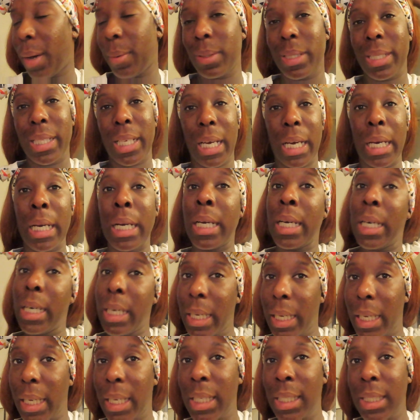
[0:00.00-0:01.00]
was done
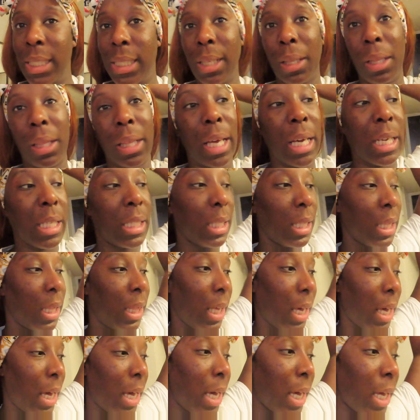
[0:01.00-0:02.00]
cooking. So that's
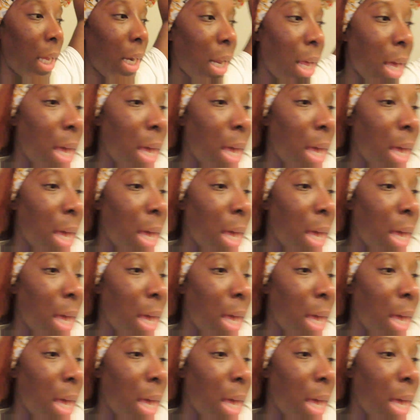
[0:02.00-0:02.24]
that.